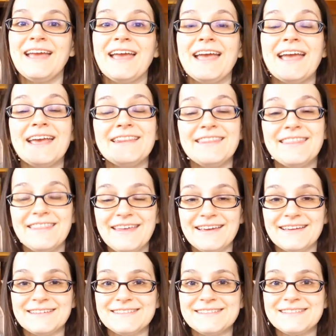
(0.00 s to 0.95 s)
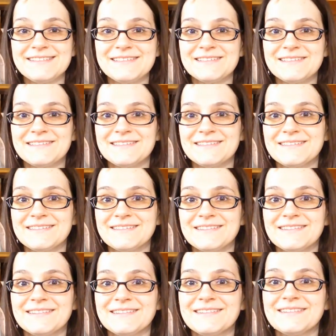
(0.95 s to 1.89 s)
And this
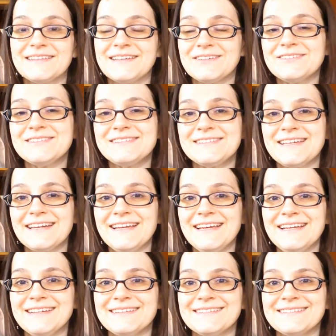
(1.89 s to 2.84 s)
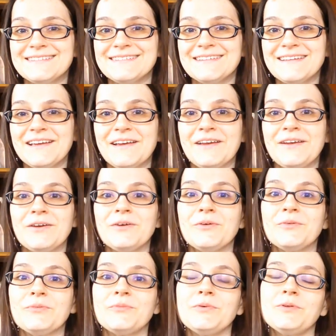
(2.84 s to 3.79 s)
little study
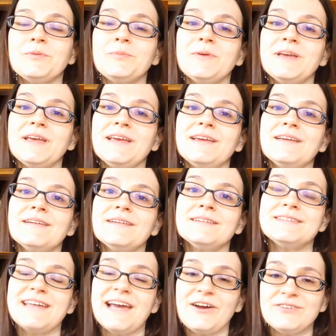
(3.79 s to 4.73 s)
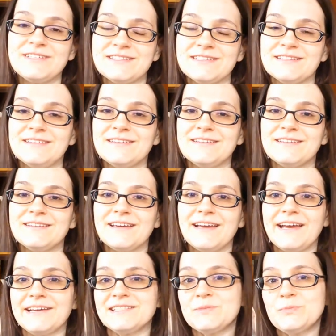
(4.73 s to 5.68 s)
will be touted
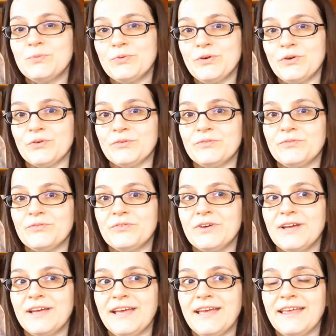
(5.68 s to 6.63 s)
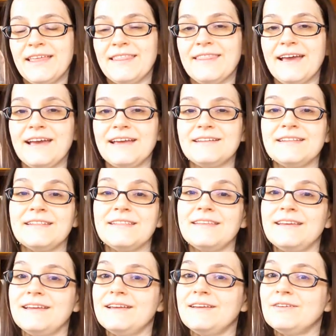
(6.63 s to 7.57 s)
as proof that
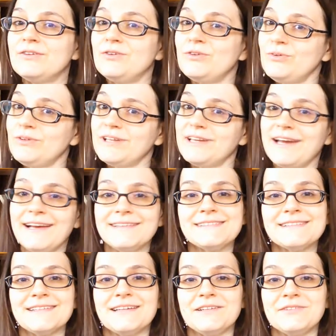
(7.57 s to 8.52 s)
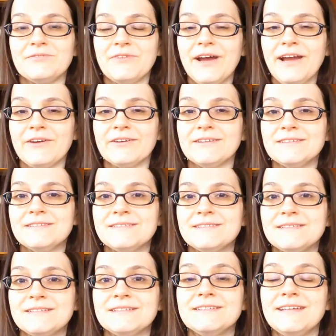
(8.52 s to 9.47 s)
the newly isolated virus
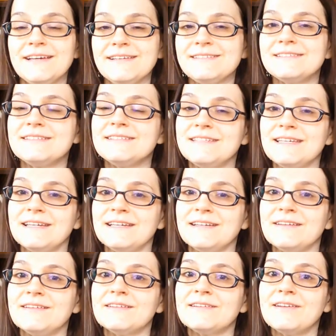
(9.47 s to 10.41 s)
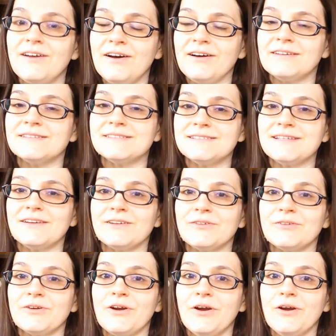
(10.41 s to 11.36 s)
does indeed cause
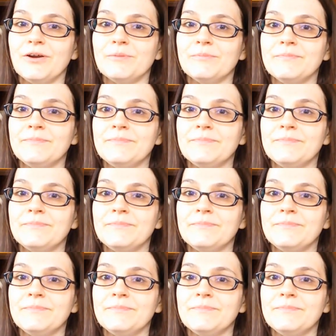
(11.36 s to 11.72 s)
cellular harm.